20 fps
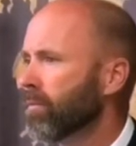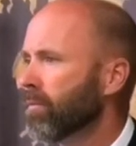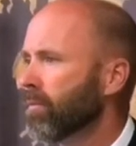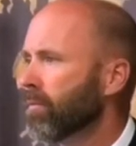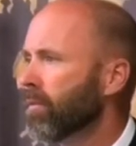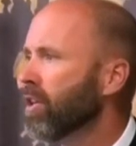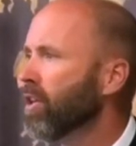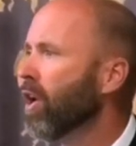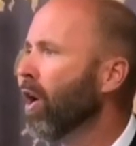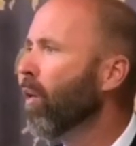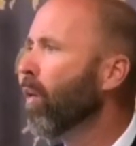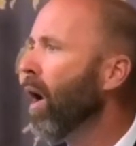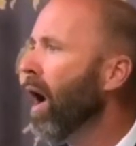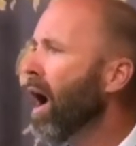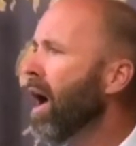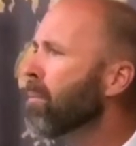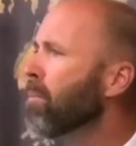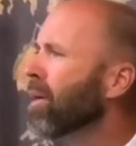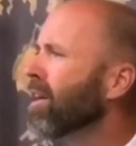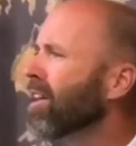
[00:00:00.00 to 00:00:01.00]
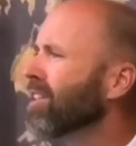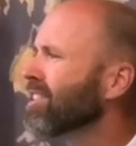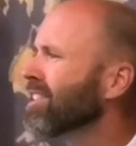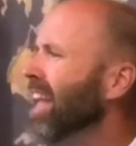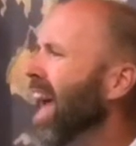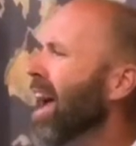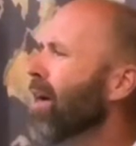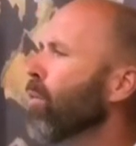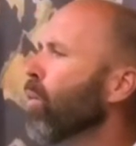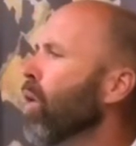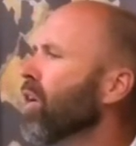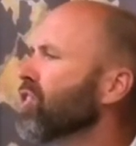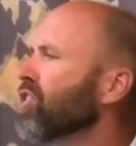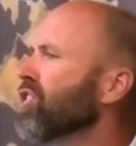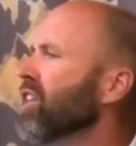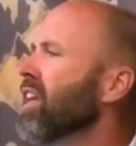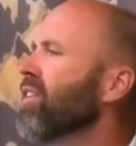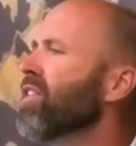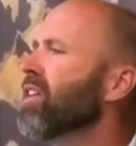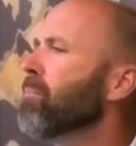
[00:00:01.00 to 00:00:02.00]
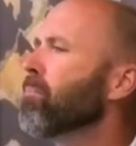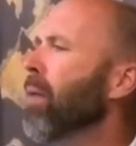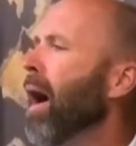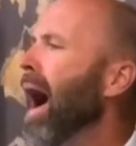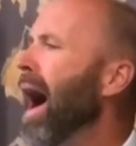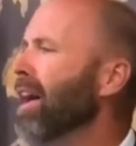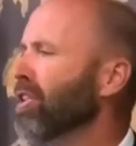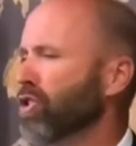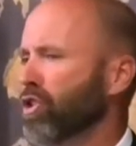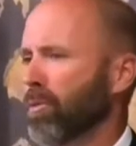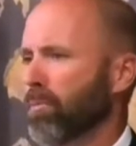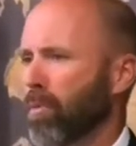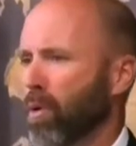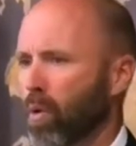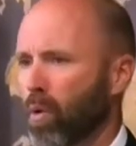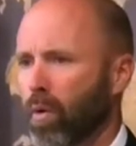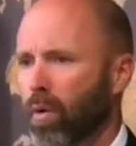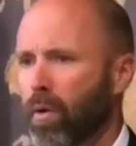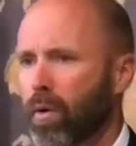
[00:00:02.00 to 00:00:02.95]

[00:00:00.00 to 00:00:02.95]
You know why? Because that wasn't even possible.